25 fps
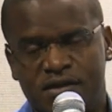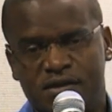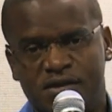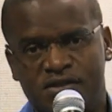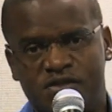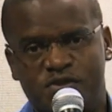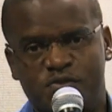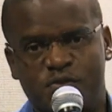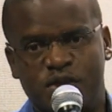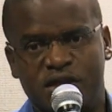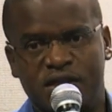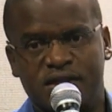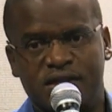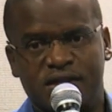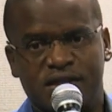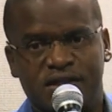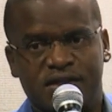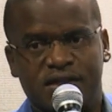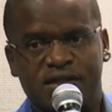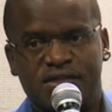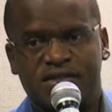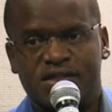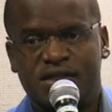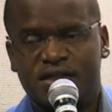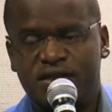It's been an
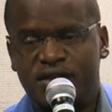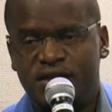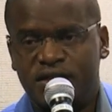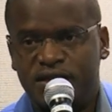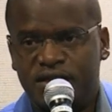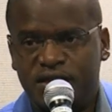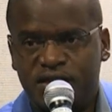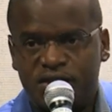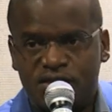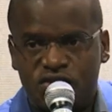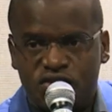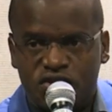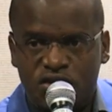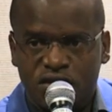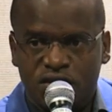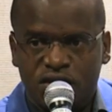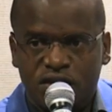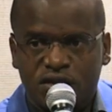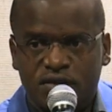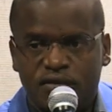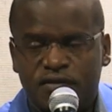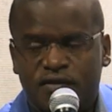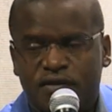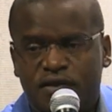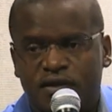exhilarating
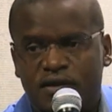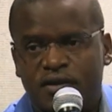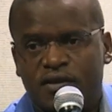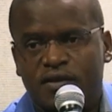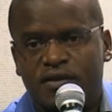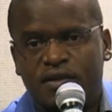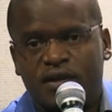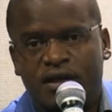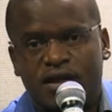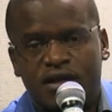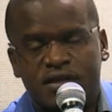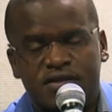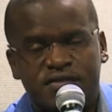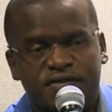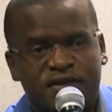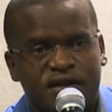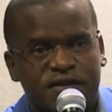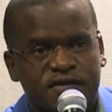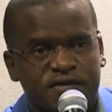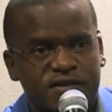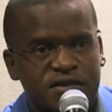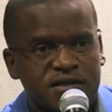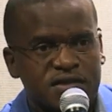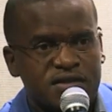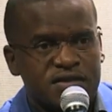journey the last
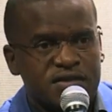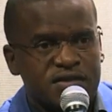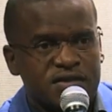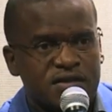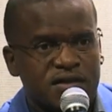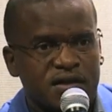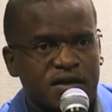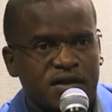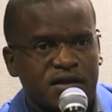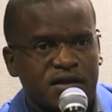5 years.